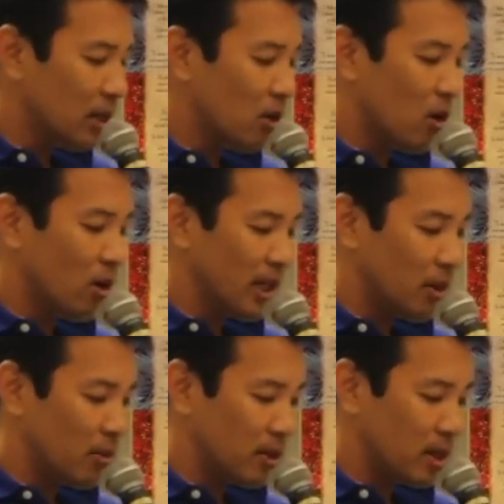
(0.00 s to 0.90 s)

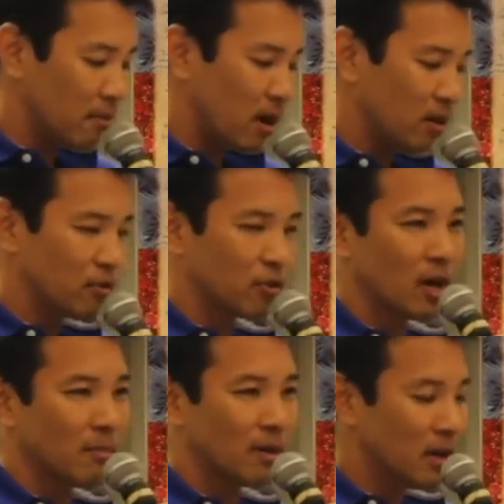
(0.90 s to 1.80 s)
correlated with the amount of
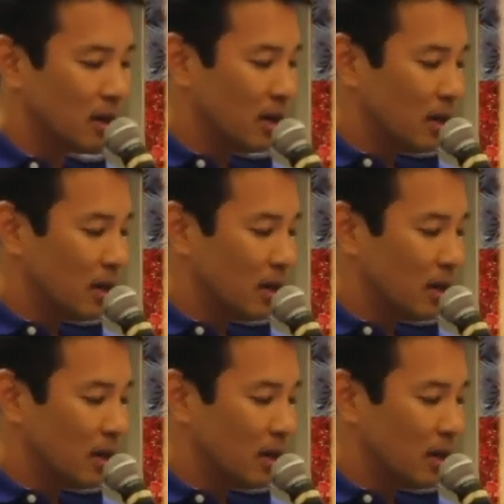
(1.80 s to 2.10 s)
trauma